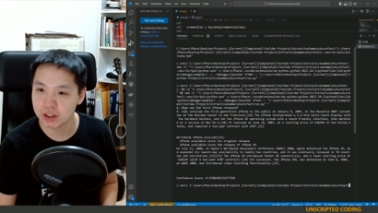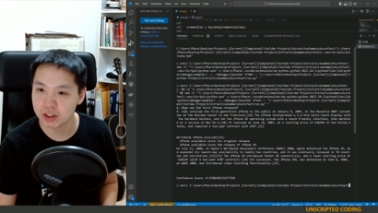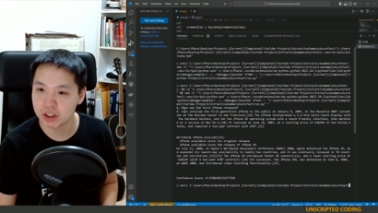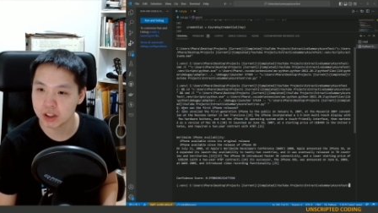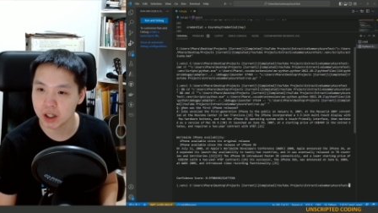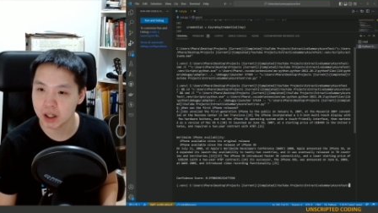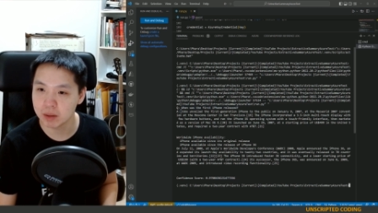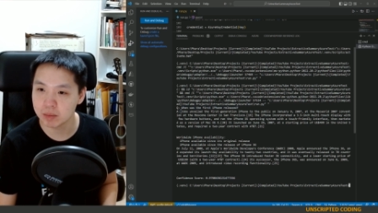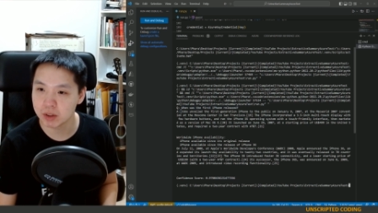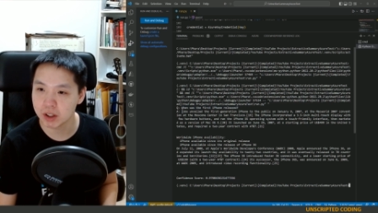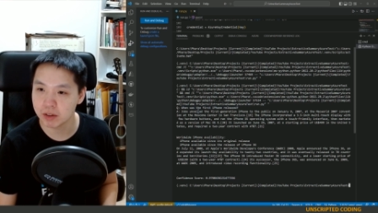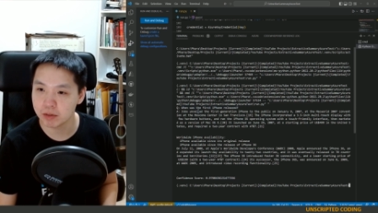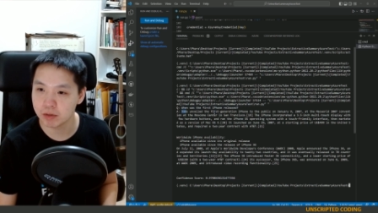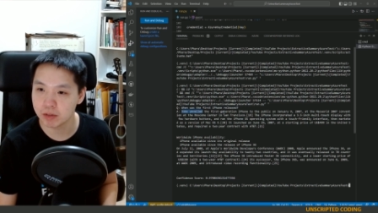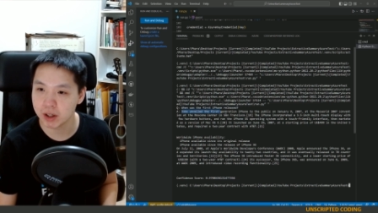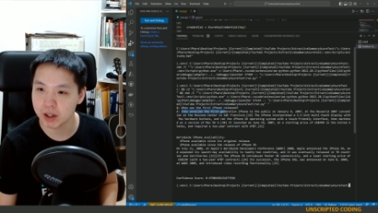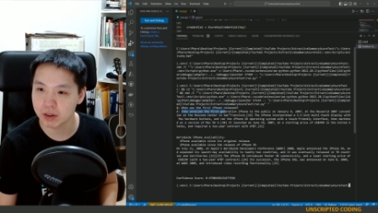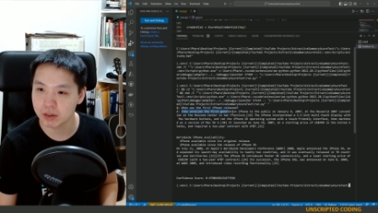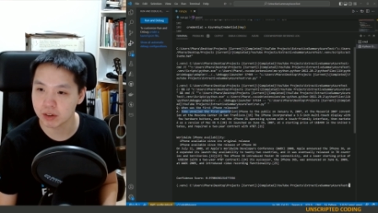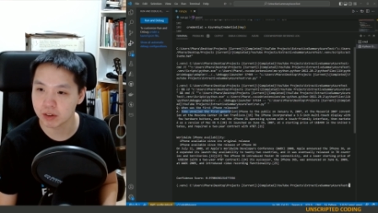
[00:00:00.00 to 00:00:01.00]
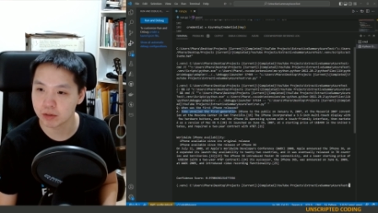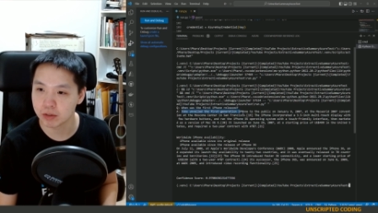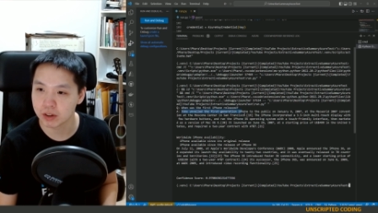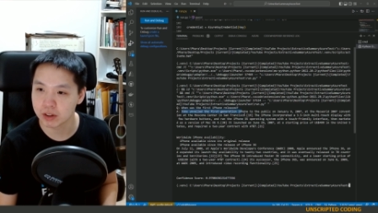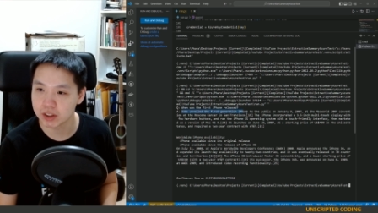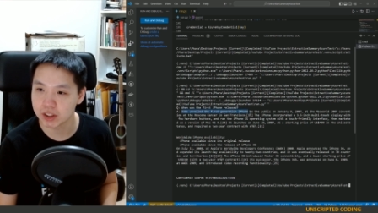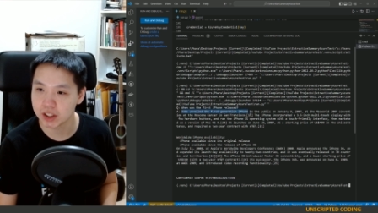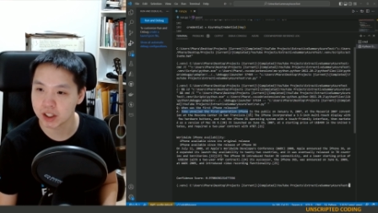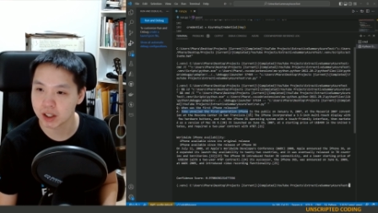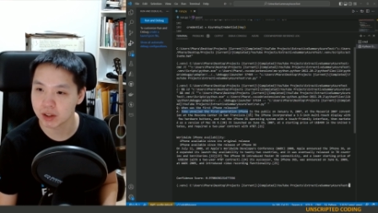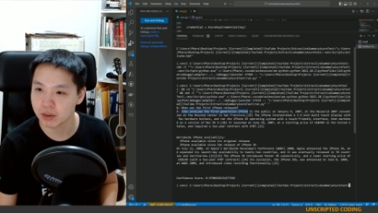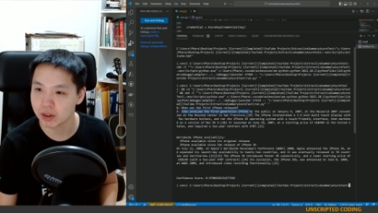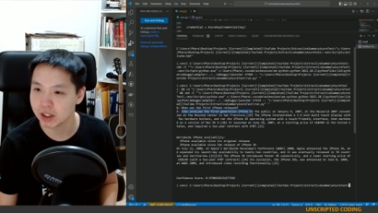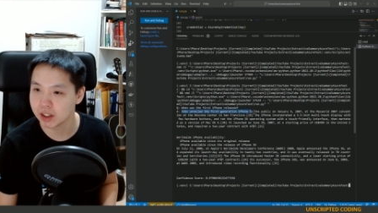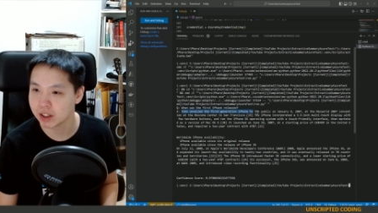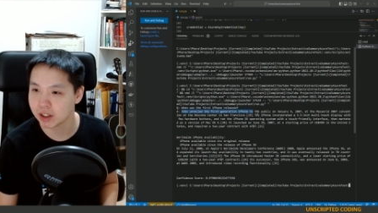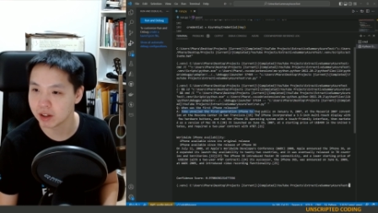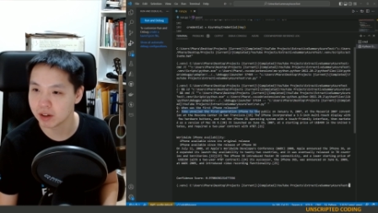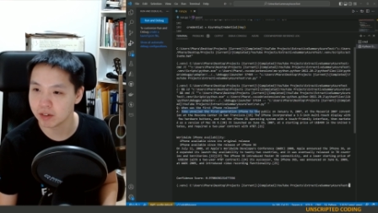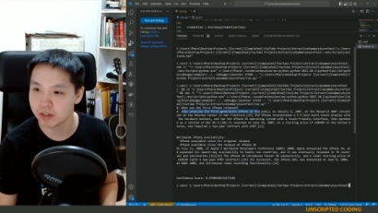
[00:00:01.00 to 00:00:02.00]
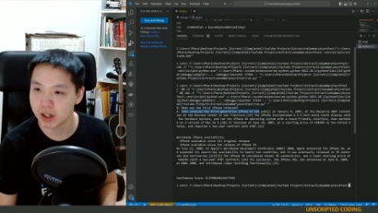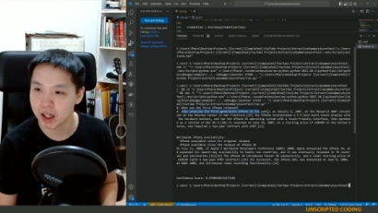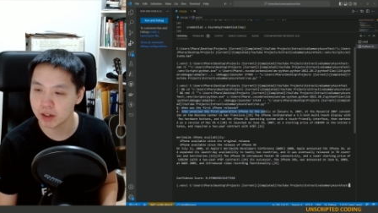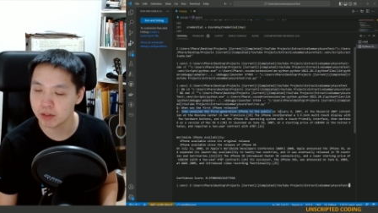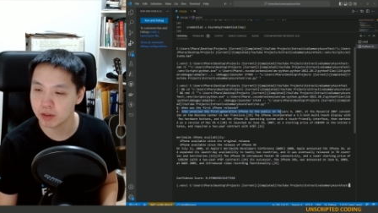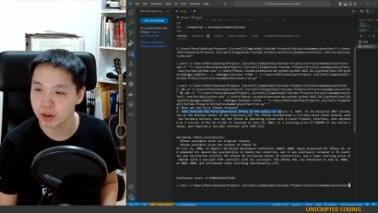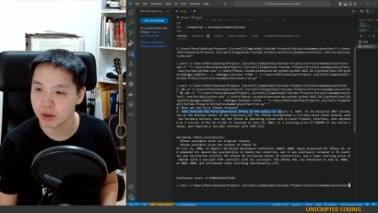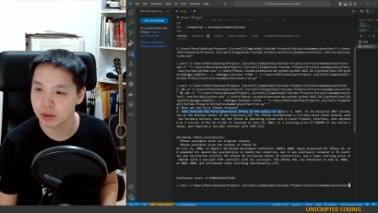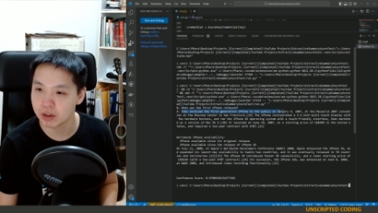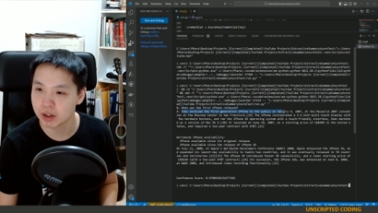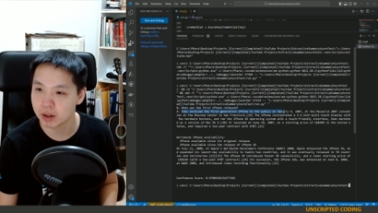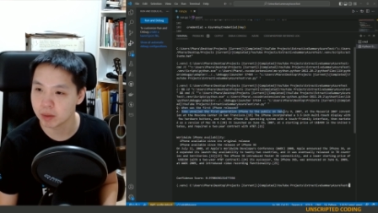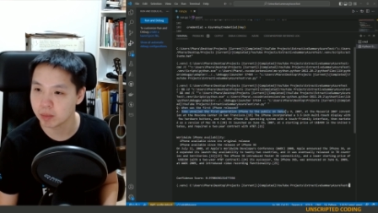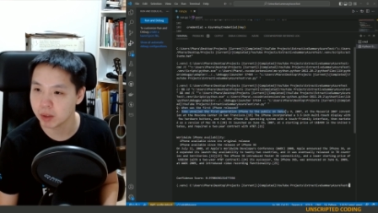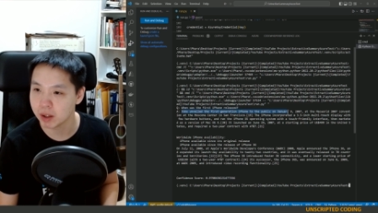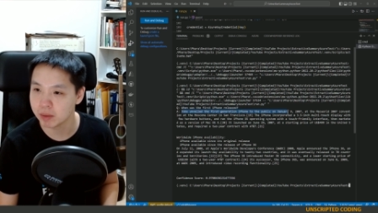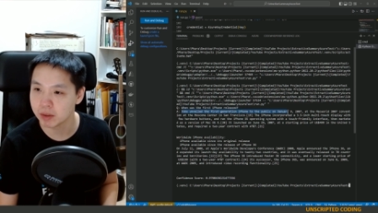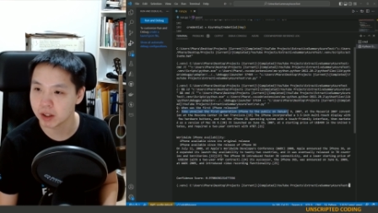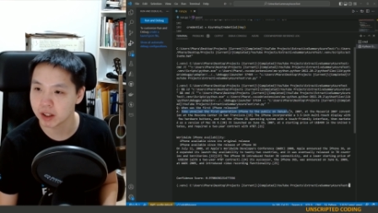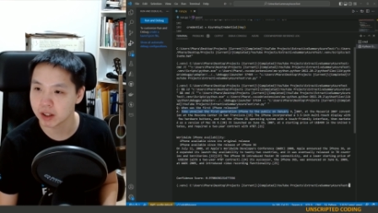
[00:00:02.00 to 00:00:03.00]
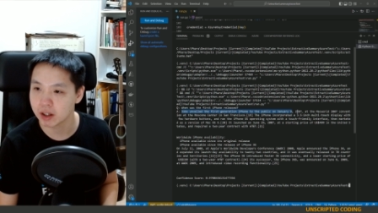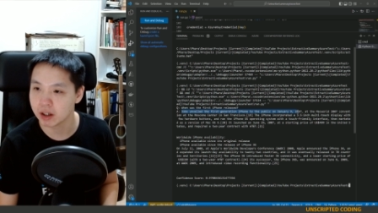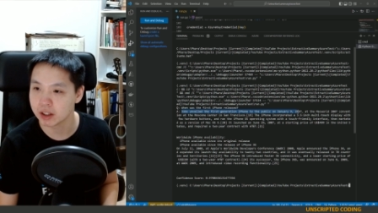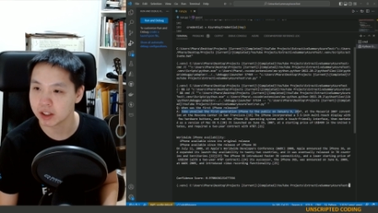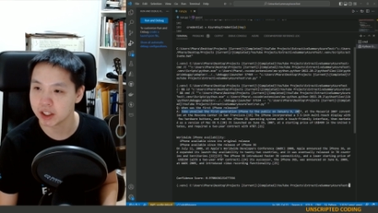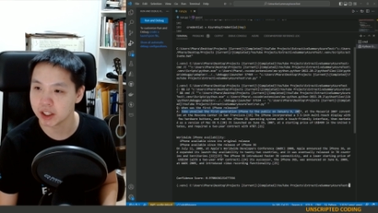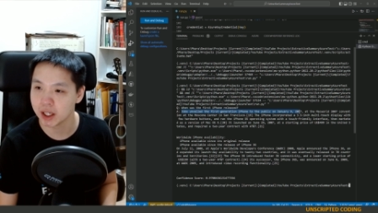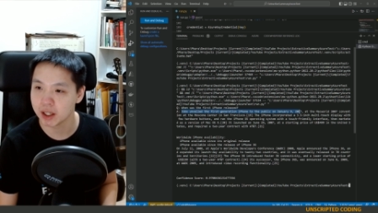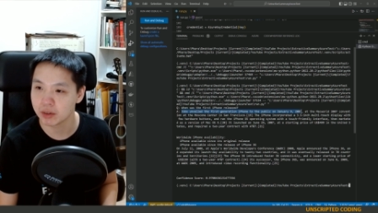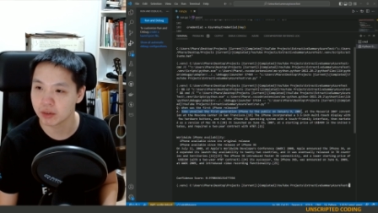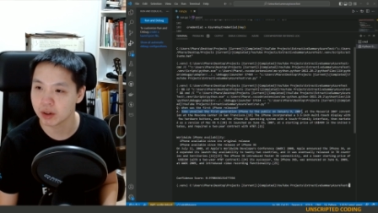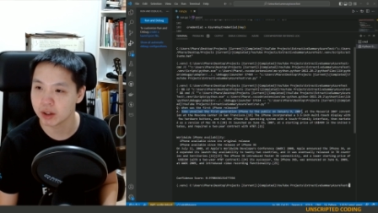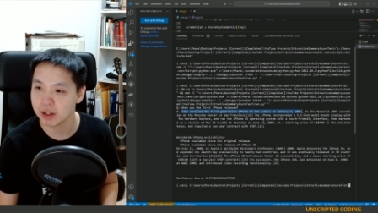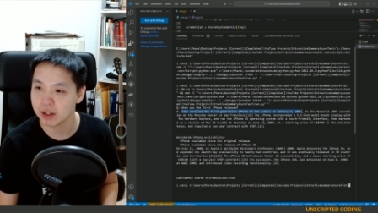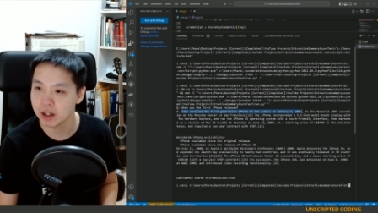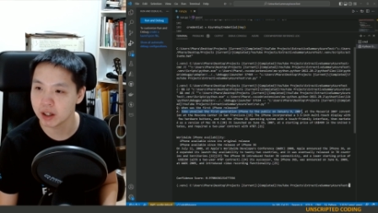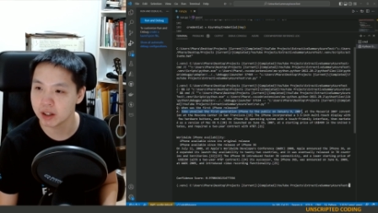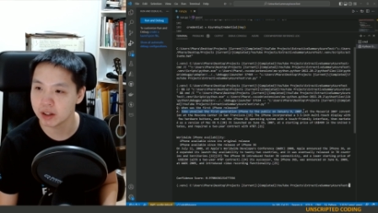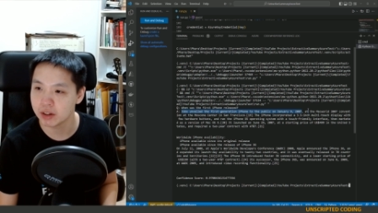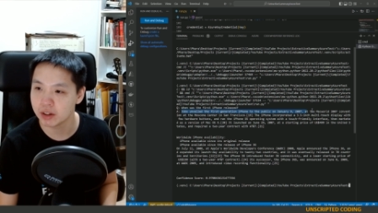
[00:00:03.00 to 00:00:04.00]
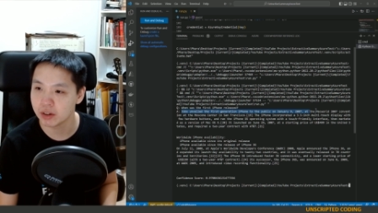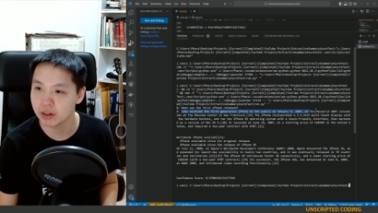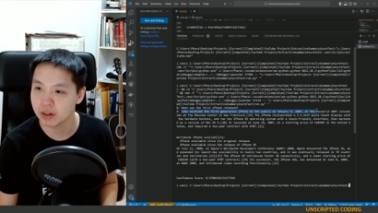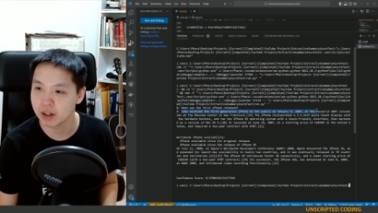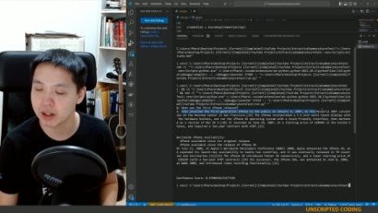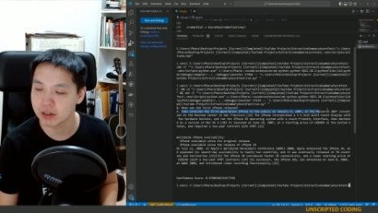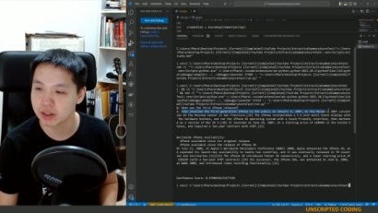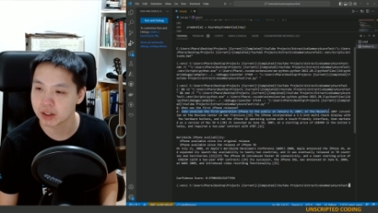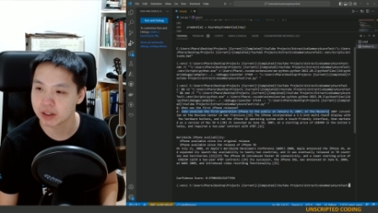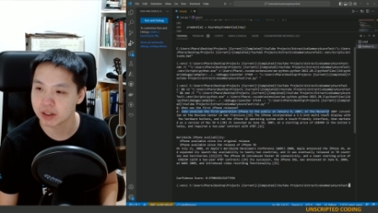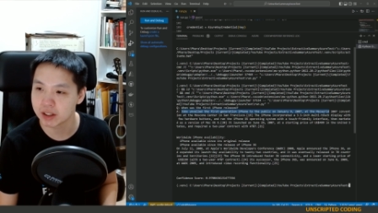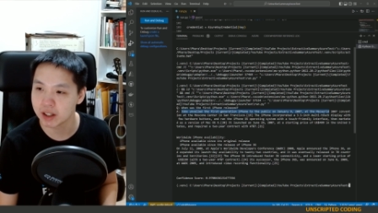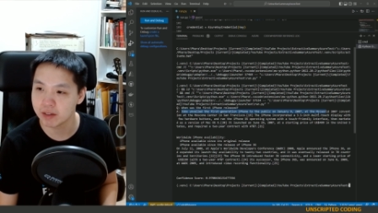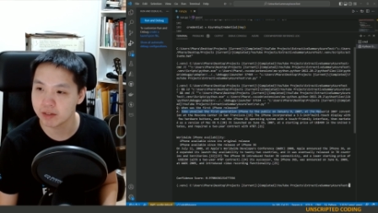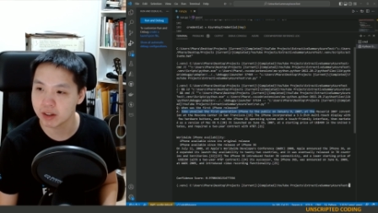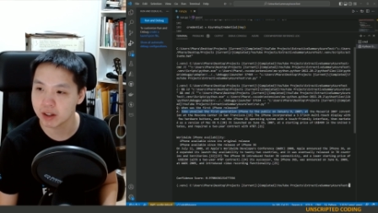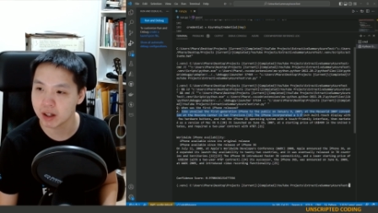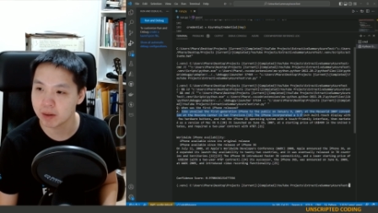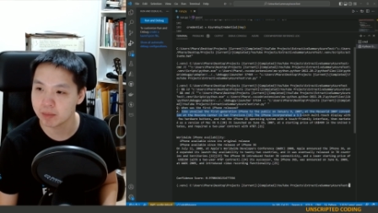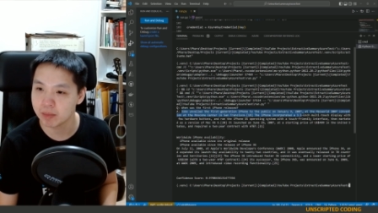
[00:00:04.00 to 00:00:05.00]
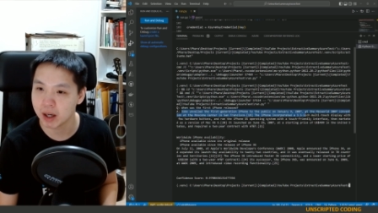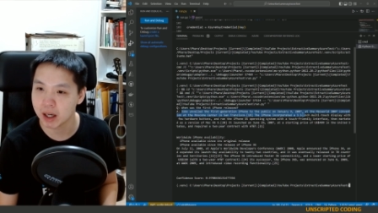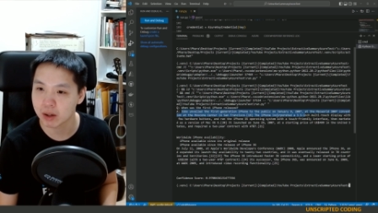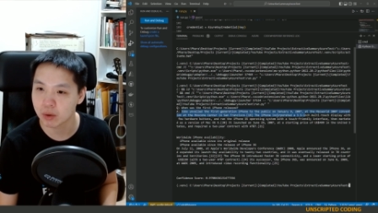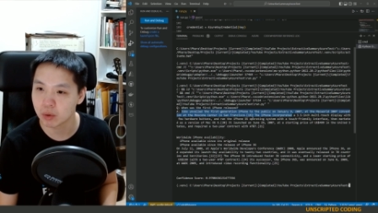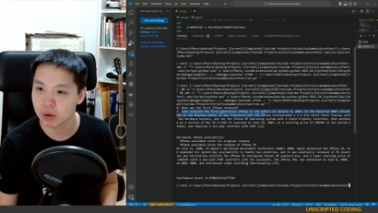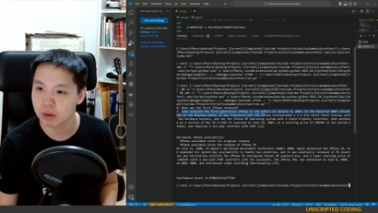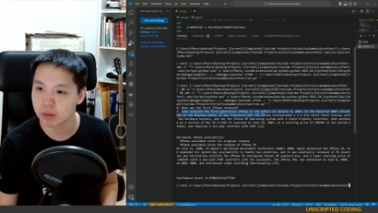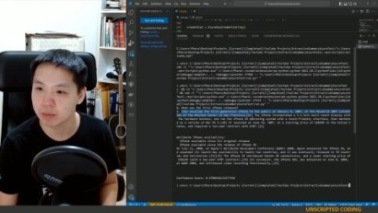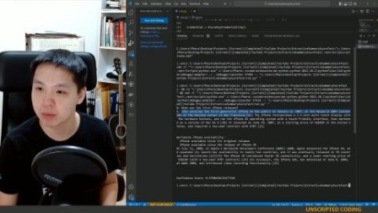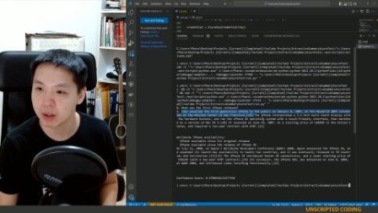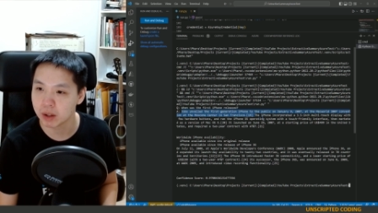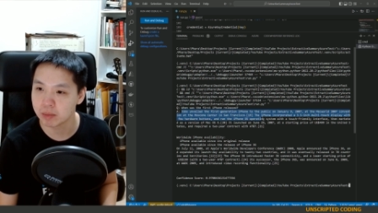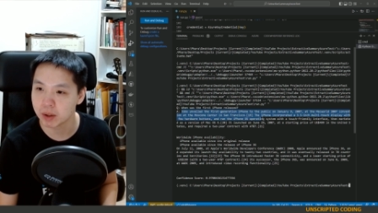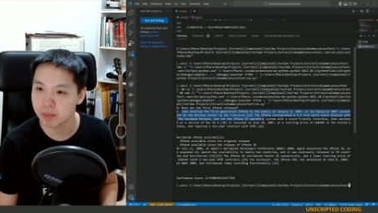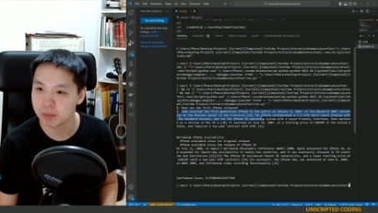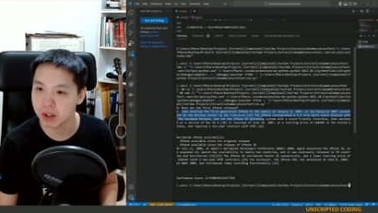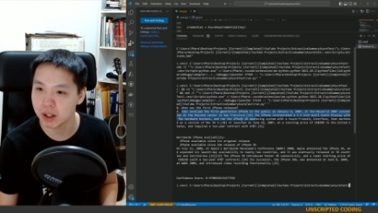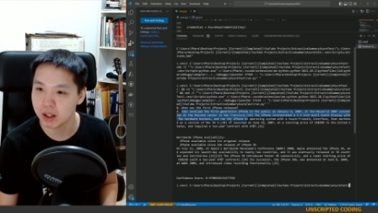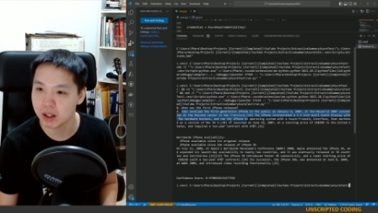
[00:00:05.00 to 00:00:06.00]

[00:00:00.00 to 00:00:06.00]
Jobs unveiled the first generation of iPhone to the public on January 9th, 2007 at Macworld, blah, blah,